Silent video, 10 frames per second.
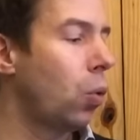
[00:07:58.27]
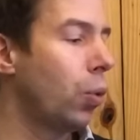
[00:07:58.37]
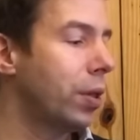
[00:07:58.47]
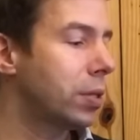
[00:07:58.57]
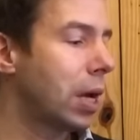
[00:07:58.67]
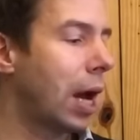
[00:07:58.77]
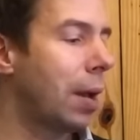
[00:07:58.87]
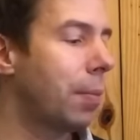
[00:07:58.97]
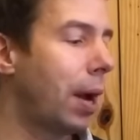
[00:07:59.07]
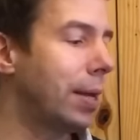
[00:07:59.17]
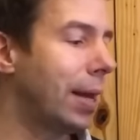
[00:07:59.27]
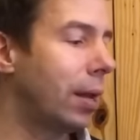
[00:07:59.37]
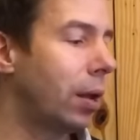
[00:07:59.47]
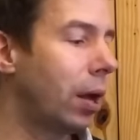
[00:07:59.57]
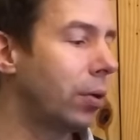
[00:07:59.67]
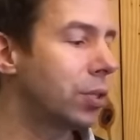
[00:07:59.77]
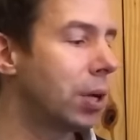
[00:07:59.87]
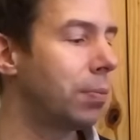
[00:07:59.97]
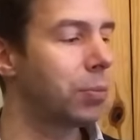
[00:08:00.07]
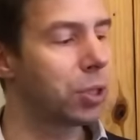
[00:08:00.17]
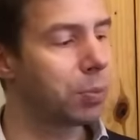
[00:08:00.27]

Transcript: with time, I get some